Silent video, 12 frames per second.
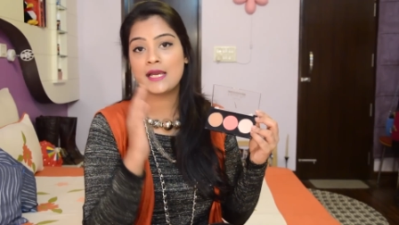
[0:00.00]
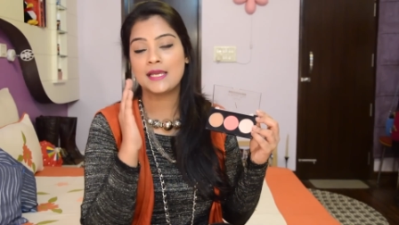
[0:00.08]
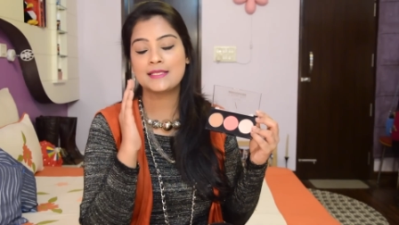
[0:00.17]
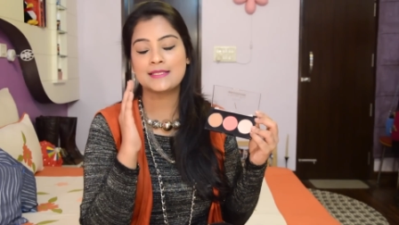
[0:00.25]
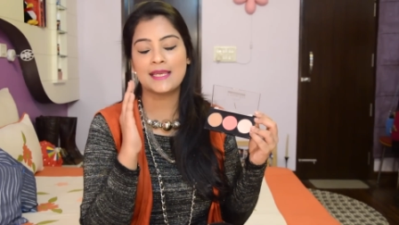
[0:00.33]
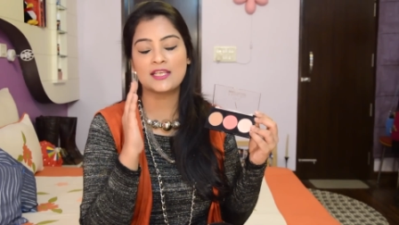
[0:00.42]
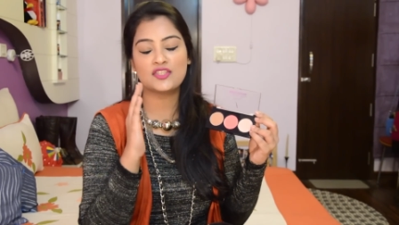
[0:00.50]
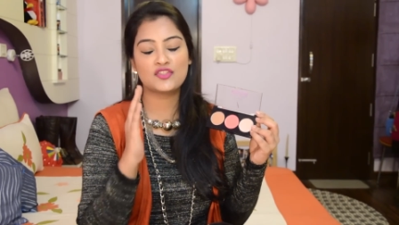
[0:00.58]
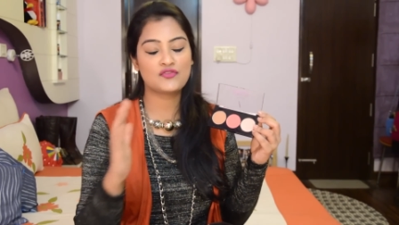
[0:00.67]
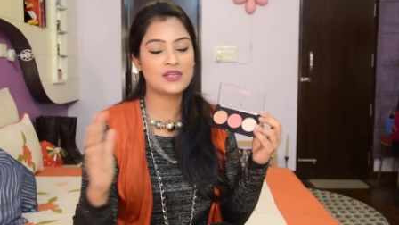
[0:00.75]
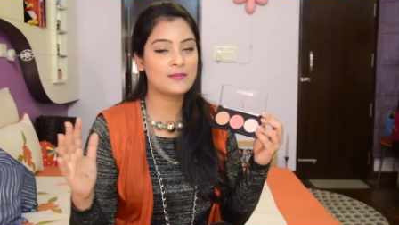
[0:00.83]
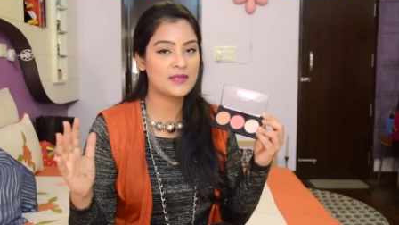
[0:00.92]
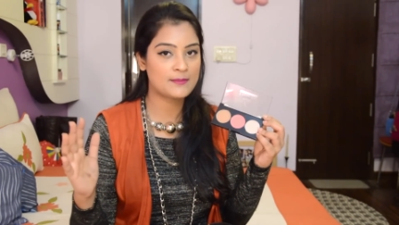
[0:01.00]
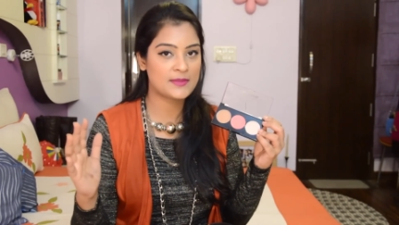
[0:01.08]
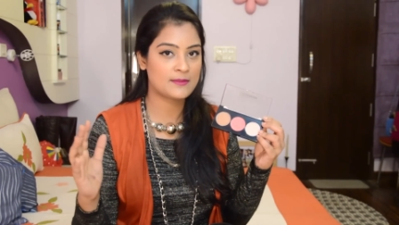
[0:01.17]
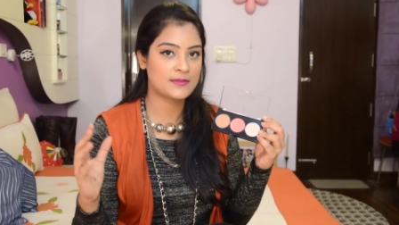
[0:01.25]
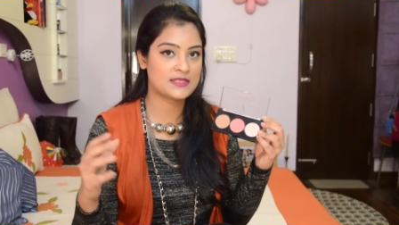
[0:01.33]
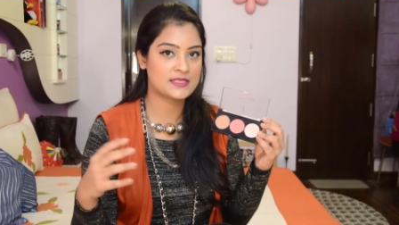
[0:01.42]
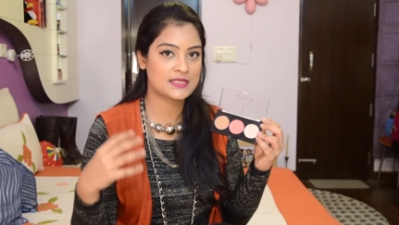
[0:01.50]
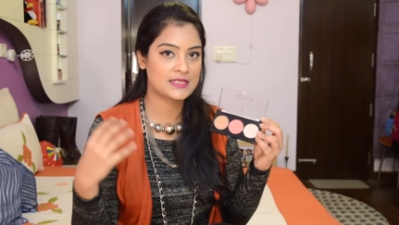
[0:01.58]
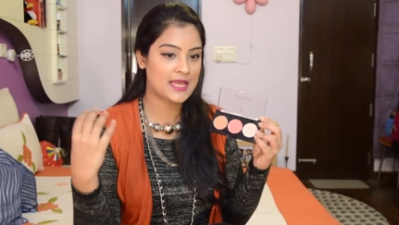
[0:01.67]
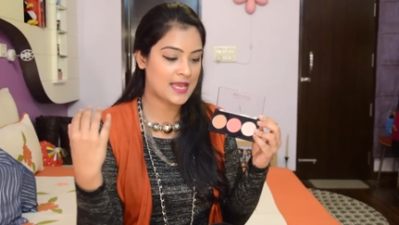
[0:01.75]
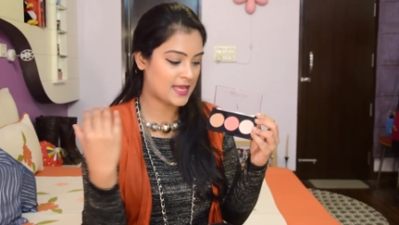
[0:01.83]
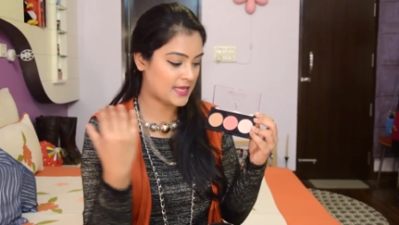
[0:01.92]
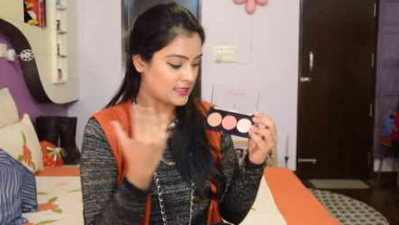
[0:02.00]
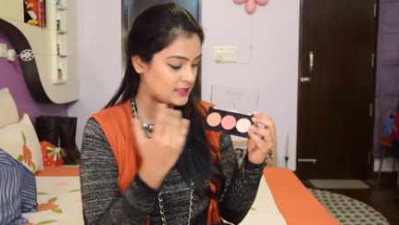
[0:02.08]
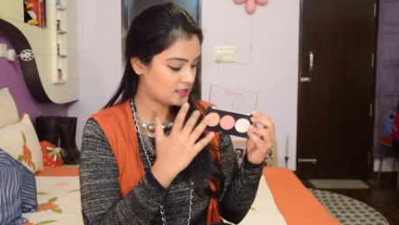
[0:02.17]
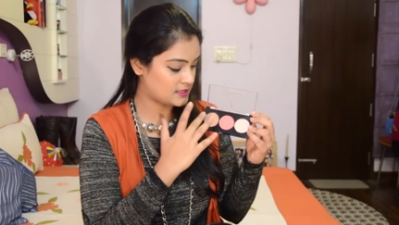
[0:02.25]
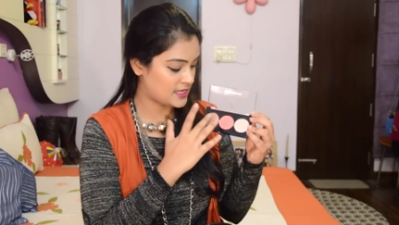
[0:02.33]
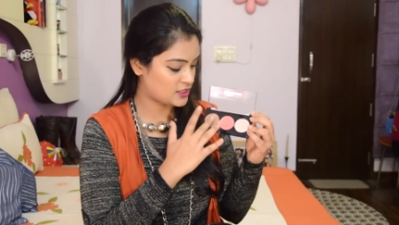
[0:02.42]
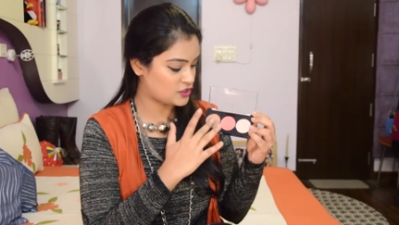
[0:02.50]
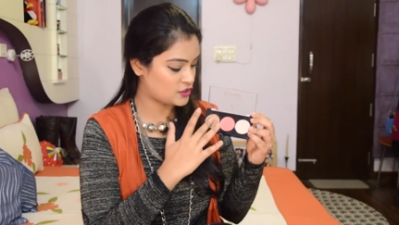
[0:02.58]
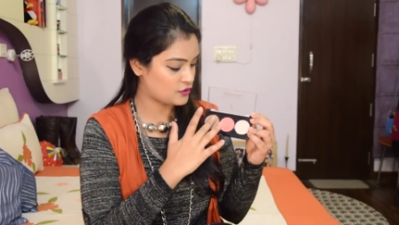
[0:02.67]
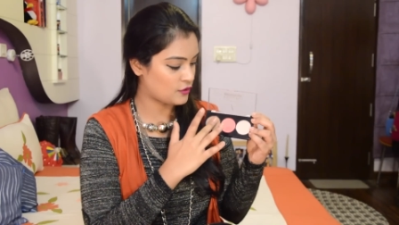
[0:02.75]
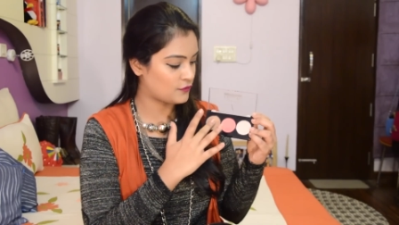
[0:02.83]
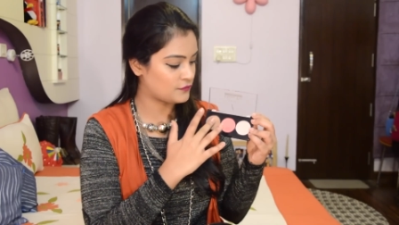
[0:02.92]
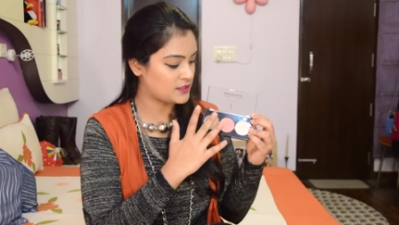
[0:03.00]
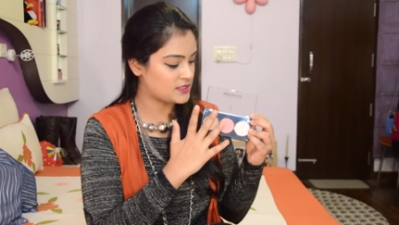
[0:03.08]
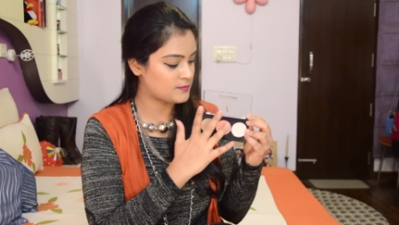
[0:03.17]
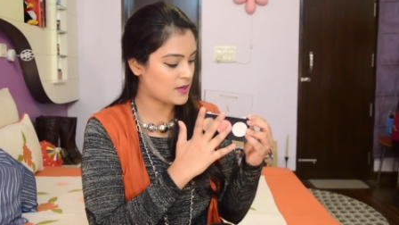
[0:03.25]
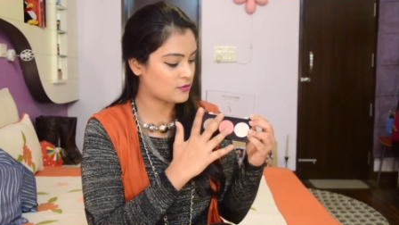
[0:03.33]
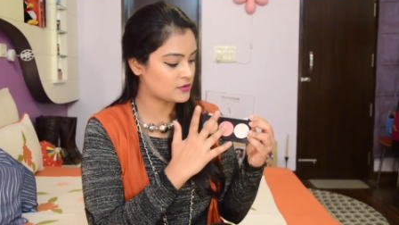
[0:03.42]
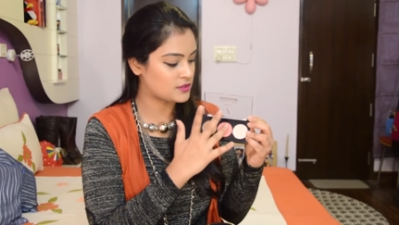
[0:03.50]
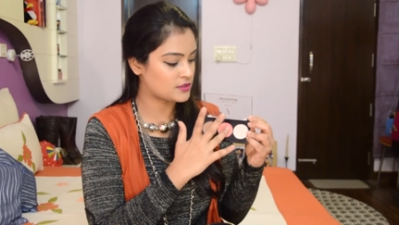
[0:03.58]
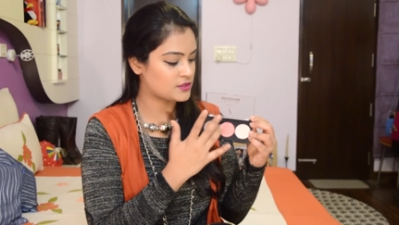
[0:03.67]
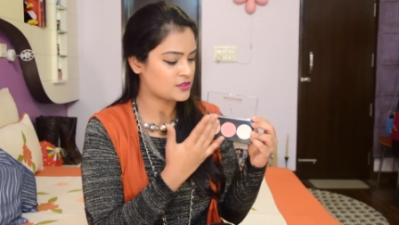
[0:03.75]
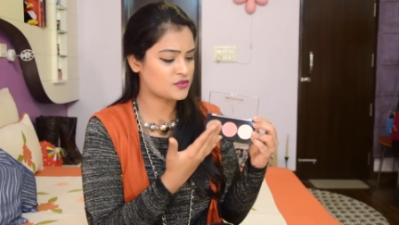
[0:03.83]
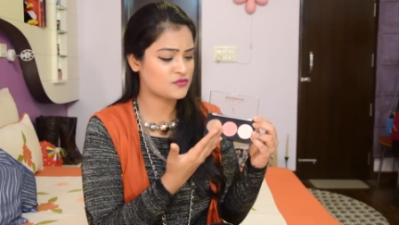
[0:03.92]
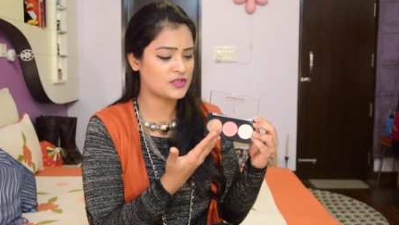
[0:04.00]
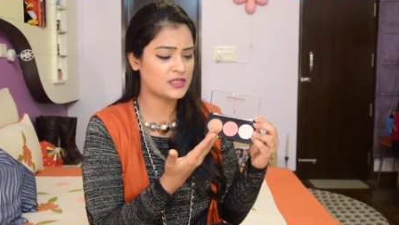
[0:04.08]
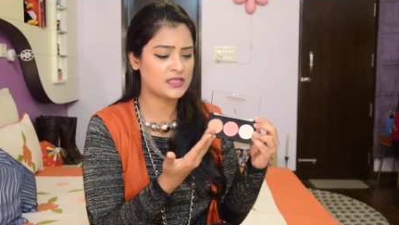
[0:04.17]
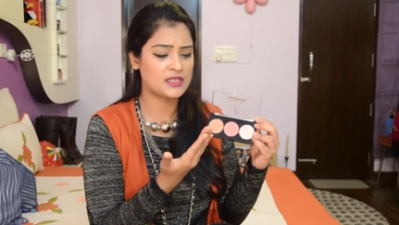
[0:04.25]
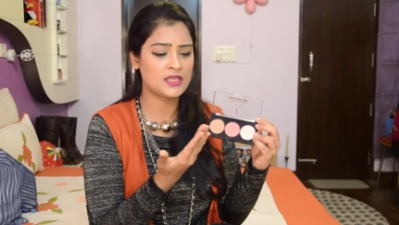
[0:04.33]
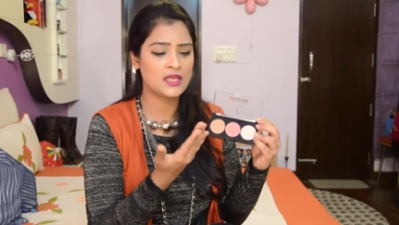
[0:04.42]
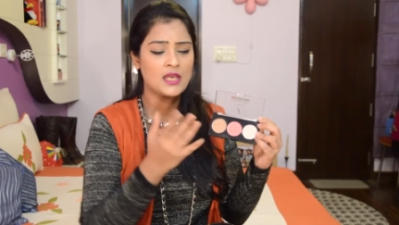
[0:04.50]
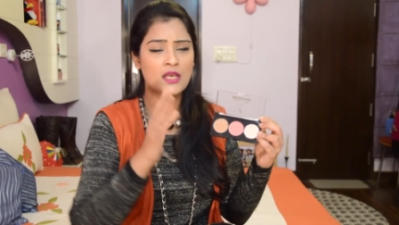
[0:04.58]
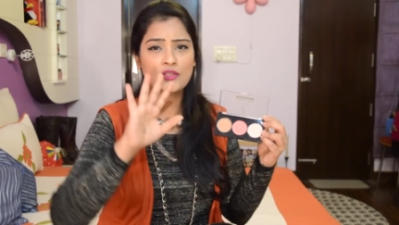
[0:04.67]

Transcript: It's extremely pigmented, and the texture of these powders is really